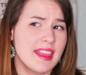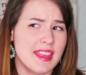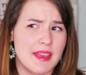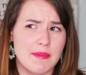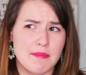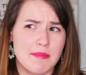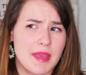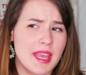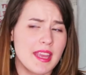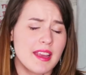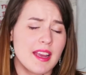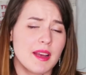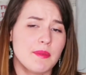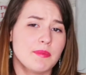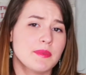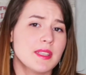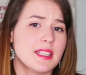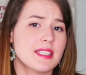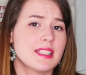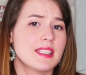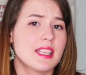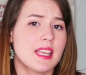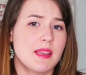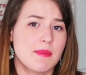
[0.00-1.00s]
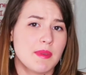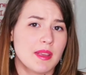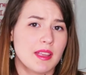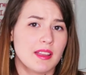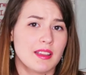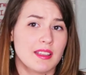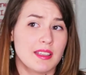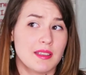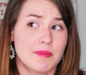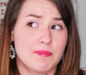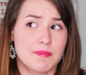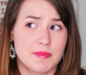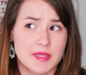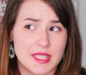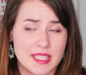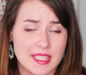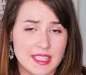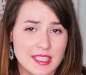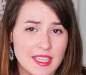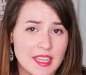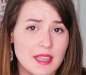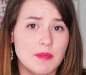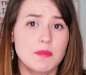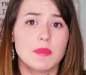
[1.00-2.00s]
that make up this seemingly
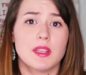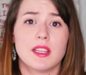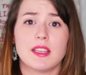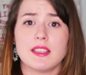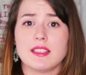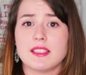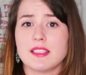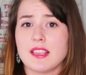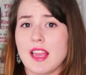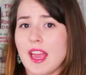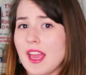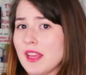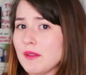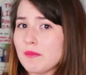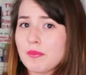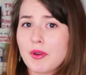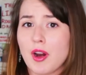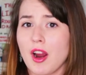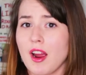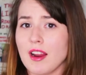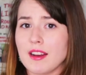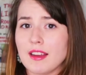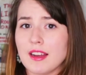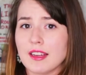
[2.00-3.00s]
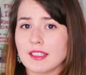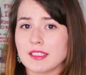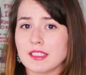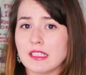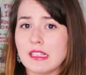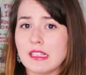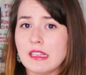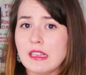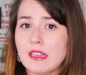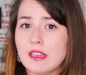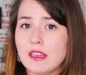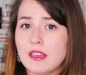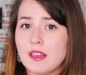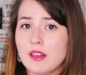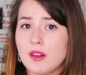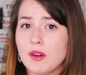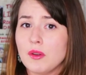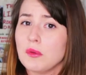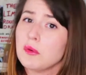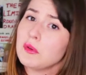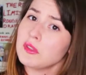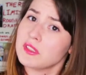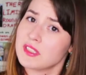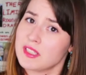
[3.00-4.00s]
seamless end product.
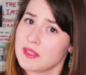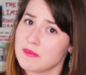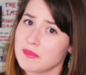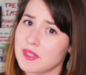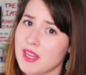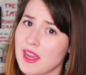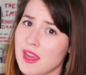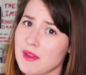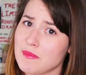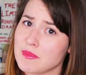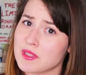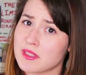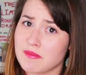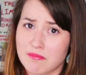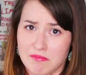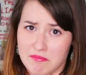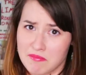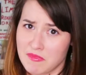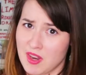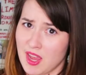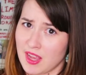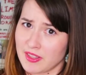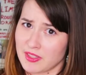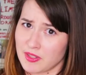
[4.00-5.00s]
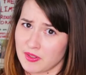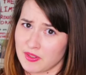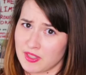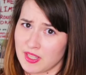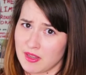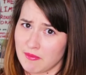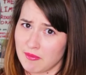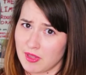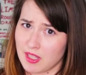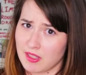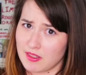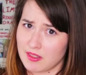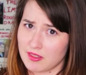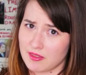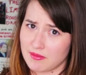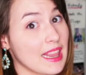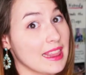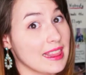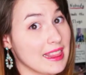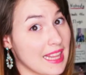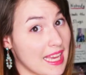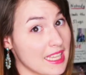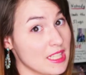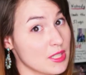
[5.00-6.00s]
Or sometimes not so seamless.
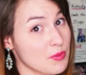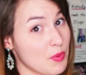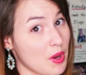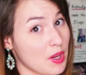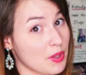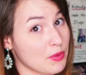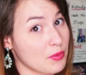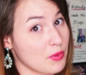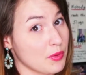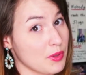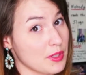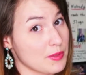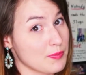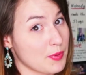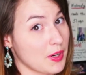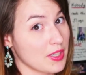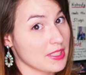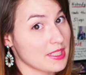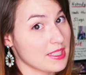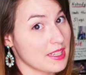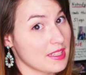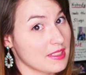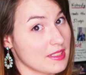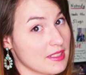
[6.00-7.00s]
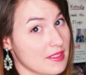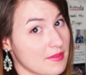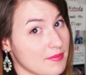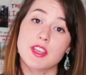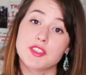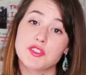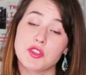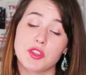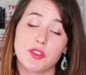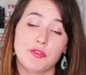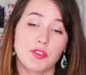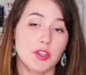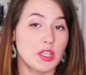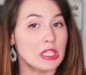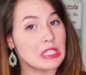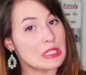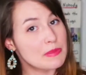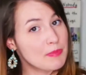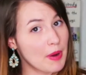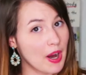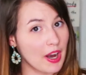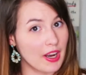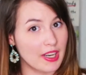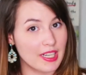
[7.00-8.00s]
Let's walk through this process. So the
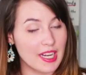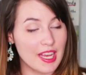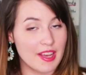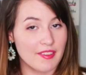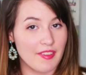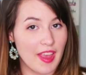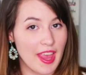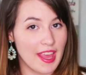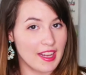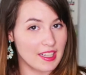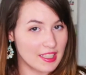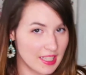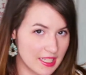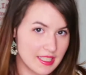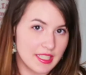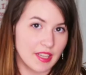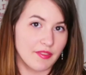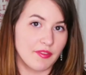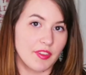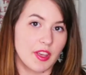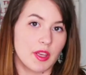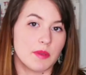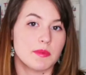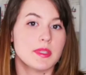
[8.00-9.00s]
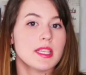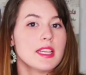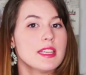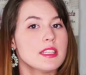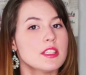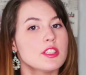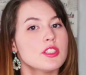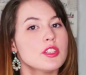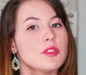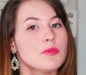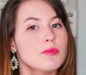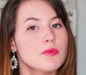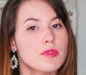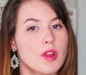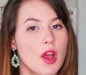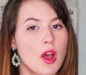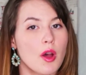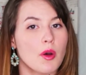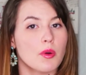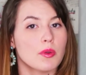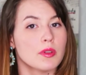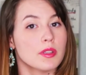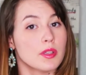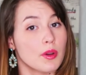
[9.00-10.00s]
first part of analyzing films is to
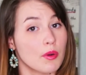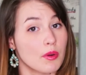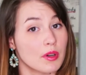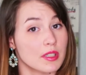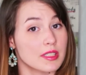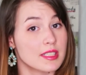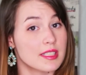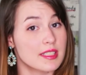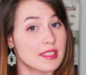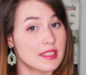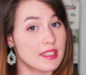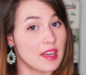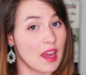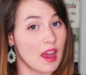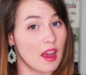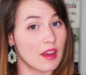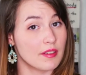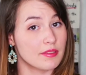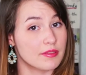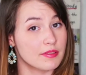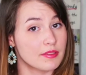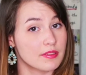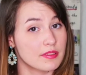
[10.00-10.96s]
know your stuff.